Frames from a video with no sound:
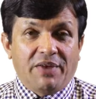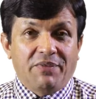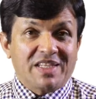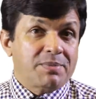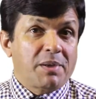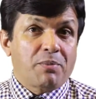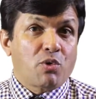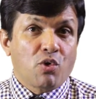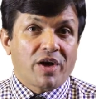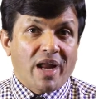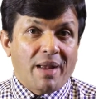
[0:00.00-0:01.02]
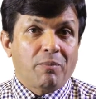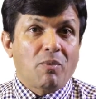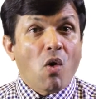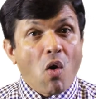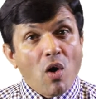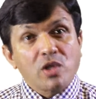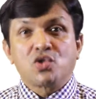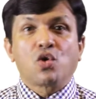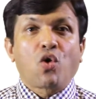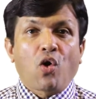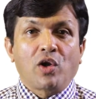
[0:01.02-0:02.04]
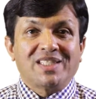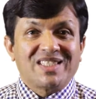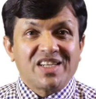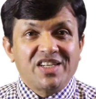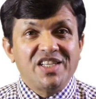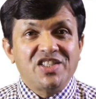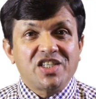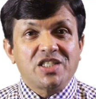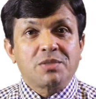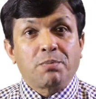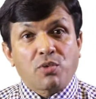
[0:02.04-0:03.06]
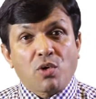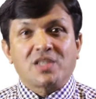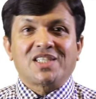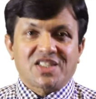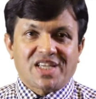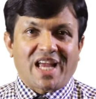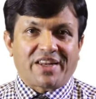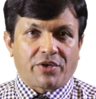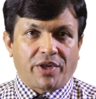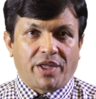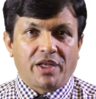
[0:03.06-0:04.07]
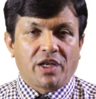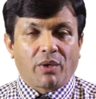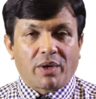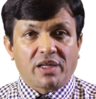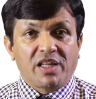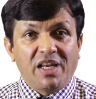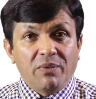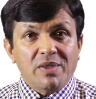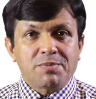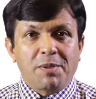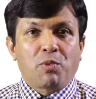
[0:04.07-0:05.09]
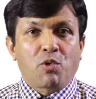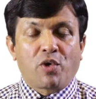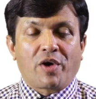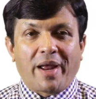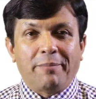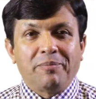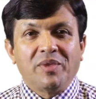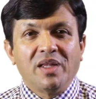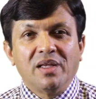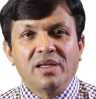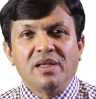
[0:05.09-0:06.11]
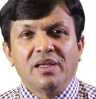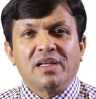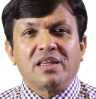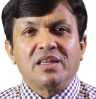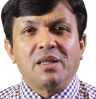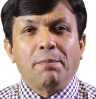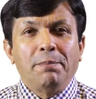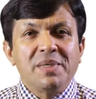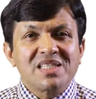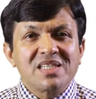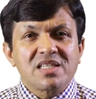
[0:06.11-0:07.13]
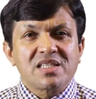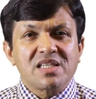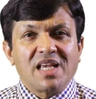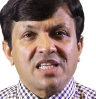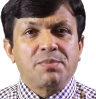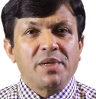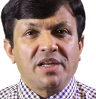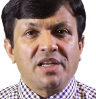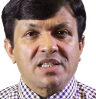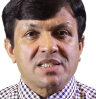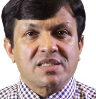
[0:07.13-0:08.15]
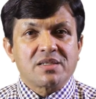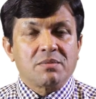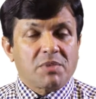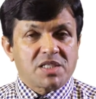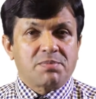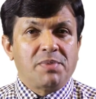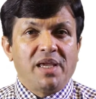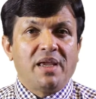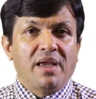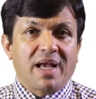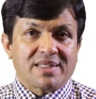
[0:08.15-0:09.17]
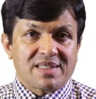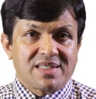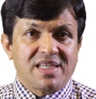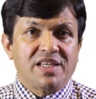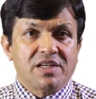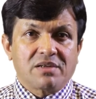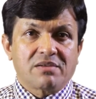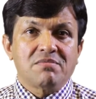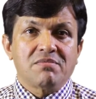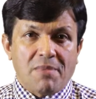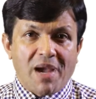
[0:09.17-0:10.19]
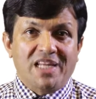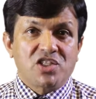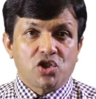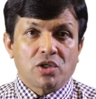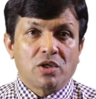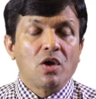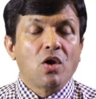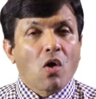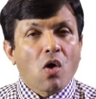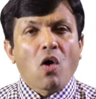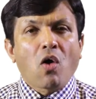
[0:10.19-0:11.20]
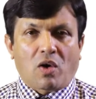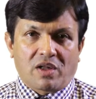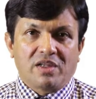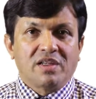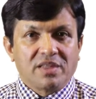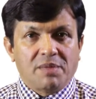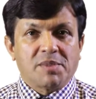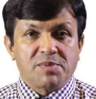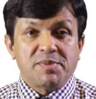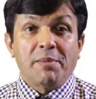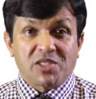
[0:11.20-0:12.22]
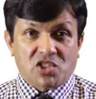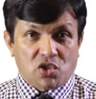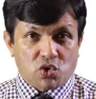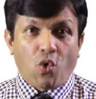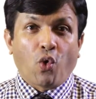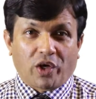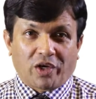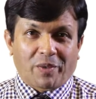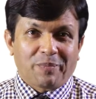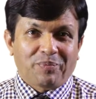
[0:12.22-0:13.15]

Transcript: Investment program, also called the strategic projects category. Now, under the investment program, the business experience must be as a senior manager or they must be a business owner.